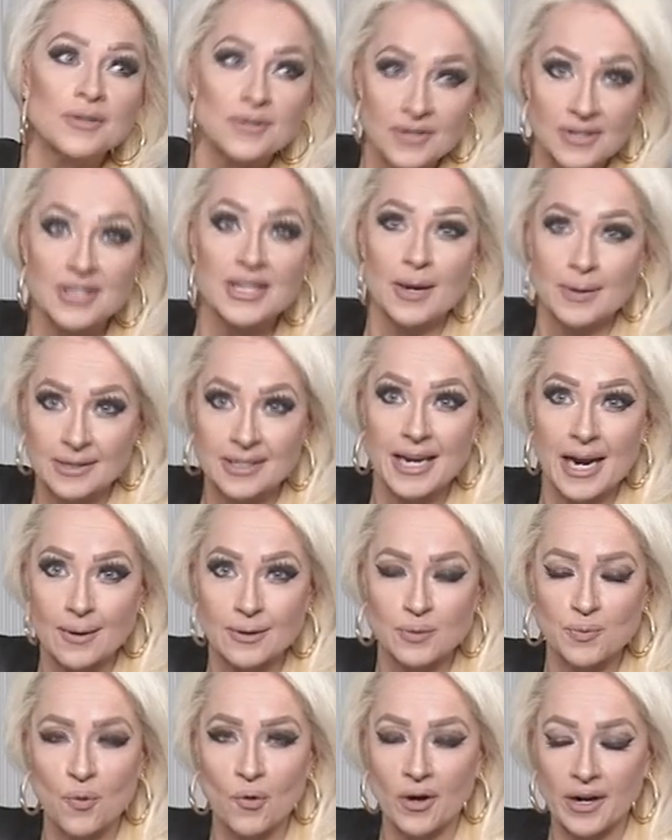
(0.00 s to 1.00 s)
since the day I was
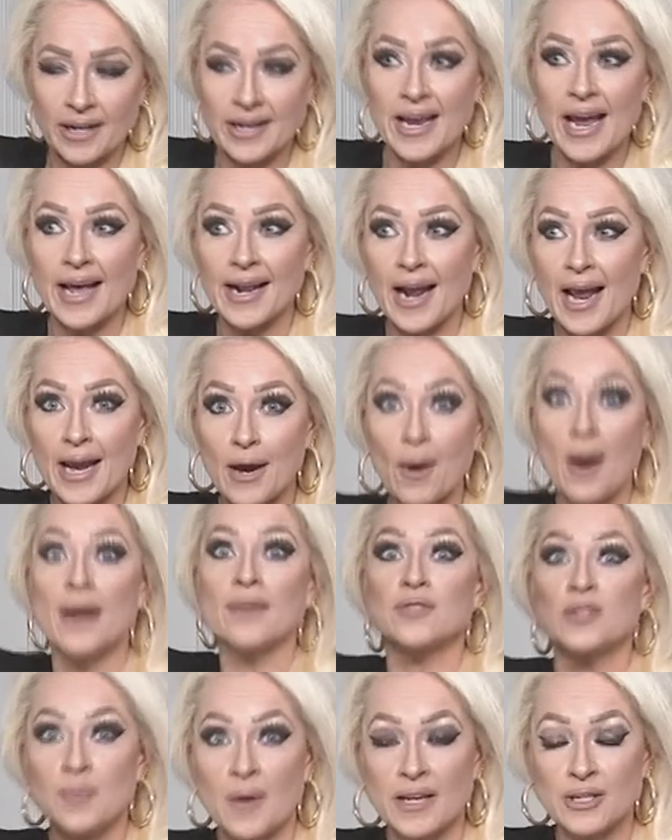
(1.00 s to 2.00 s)
born, and yet here I've
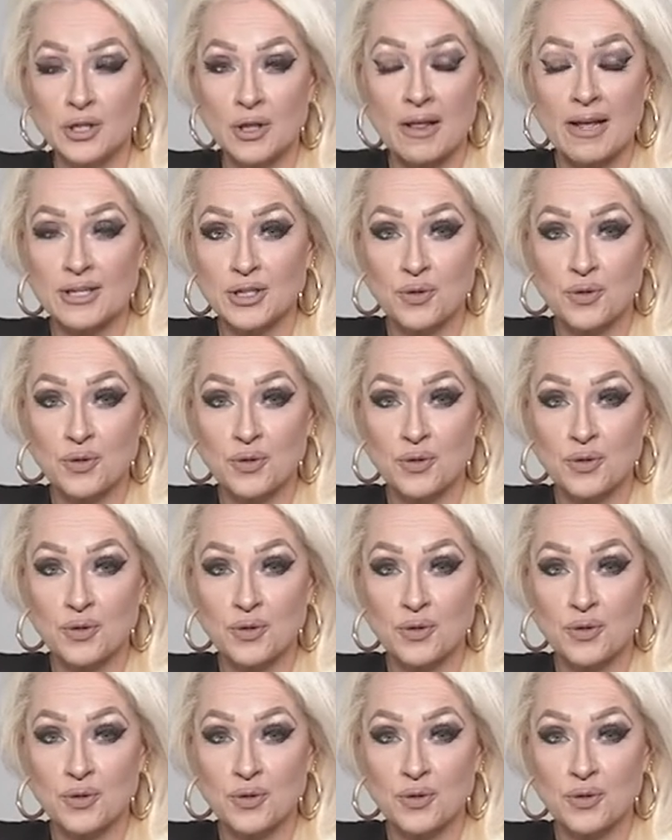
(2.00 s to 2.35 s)
spent the last